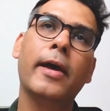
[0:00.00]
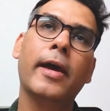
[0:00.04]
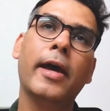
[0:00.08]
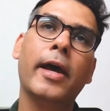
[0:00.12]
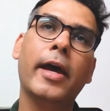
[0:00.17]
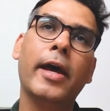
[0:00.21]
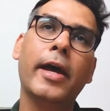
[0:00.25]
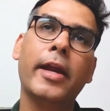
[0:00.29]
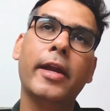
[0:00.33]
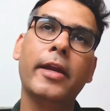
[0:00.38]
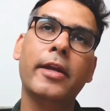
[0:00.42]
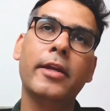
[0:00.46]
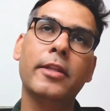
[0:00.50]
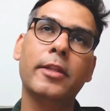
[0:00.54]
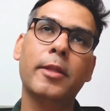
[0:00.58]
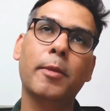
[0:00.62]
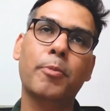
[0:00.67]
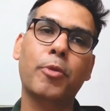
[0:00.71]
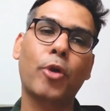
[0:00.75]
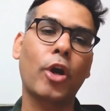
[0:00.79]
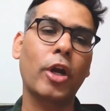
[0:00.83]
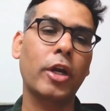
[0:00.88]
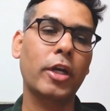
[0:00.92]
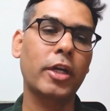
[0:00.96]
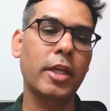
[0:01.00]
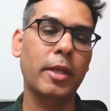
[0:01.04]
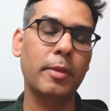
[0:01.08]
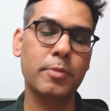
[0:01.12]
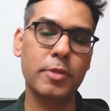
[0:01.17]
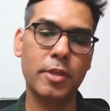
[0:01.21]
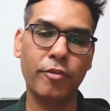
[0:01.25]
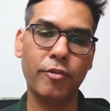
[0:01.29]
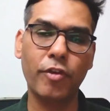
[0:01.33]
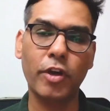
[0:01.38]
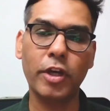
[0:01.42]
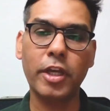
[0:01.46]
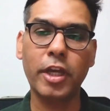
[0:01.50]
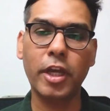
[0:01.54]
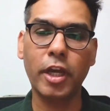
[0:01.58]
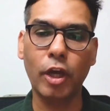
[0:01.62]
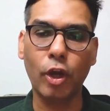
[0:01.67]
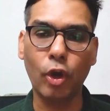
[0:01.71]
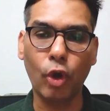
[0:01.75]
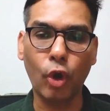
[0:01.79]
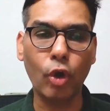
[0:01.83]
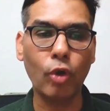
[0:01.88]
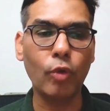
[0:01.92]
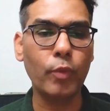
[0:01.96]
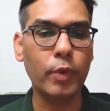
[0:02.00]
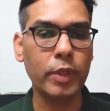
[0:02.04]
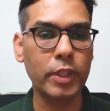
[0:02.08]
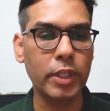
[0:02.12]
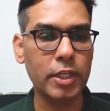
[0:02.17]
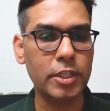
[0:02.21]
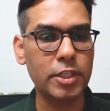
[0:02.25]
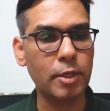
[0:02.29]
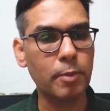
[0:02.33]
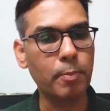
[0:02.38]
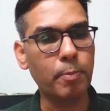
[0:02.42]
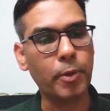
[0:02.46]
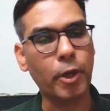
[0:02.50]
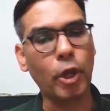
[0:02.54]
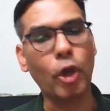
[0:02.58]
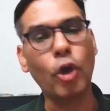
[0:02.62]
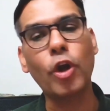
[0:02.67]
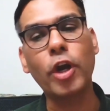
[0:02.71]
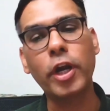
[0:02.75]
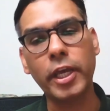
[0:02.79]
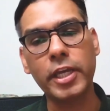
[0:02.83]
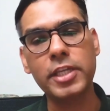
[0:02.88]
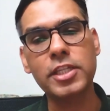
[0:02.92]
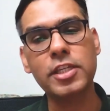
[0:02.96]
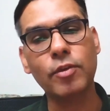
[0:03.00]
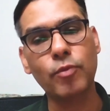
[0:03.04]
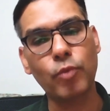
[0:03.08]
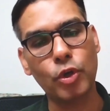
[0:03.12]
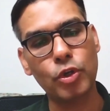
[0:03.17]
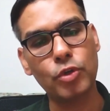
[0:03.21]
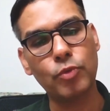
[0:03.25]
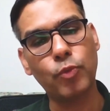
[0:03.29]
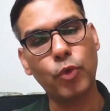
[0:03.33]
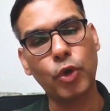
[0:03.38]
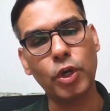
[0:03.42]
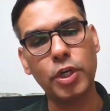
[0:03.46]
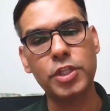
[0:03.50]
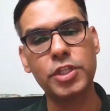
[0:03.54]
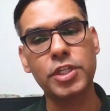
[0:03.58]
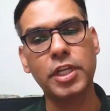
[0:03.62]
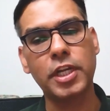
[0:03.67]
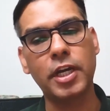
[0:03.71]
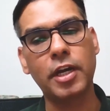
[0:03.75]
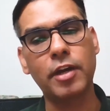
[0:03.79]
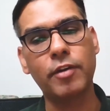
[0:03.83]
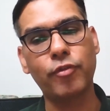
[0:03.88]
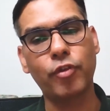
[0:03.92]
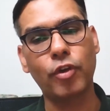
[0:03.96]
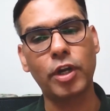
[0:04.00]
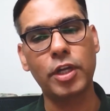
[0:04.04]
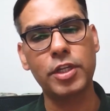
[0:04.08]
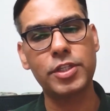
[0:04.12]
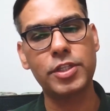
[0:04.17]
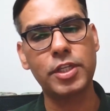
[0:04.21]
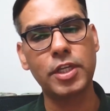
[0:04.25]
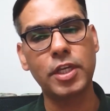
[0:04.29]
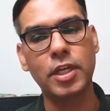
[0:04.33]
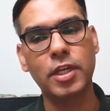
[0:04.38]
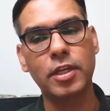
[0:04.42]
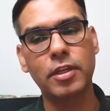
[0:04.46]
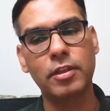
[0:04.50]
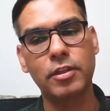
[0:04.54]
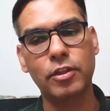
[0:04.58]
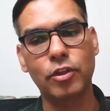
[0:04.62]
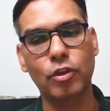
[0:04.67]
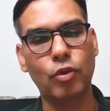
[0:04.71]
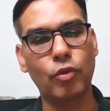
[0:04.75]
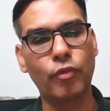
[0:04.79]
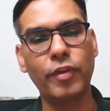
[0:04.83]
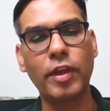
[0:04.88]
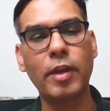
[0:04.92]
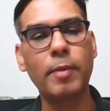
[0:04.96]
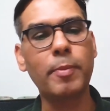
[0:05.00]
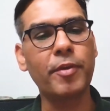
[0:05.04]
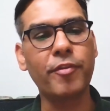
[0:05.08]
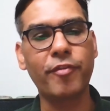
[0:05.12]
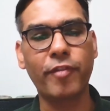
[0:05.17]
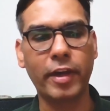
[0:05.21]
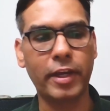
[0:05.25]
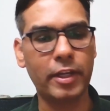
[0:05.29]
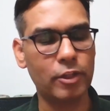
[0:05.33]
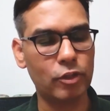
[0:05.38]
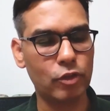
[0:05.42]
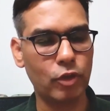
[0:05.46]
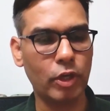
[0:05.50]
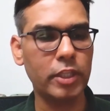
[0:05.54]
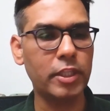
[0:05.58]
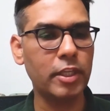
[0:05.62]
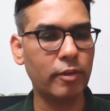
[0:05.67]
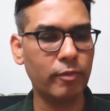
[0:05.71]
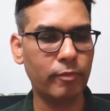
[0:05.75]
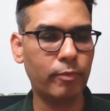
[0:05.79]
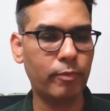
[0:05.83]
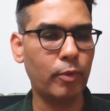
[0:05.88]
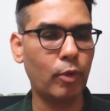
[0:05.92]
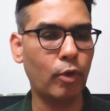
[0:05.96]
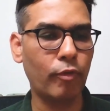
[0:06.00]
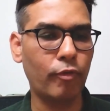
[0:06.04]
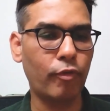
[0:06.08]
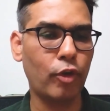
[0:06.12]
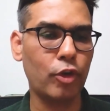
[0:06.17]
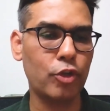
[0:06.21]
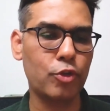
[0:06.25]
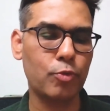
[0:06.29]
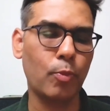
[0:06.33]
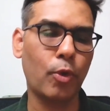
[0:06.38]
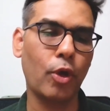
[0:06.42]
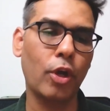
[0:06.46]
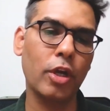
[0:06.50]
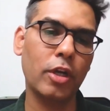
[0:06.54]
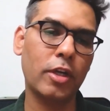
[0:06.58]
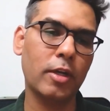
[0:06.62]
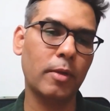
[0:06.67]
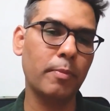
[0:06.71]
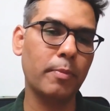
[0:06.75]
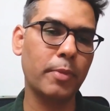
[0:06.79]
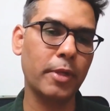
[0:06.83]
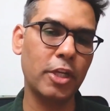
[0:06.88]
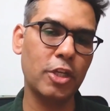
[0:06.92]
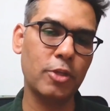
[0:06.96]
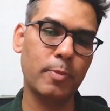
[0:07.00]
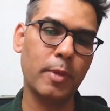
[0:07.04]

and the product teams are working along with us in prioritizing what is for us, we'll be fine. So I think, for smaller companies,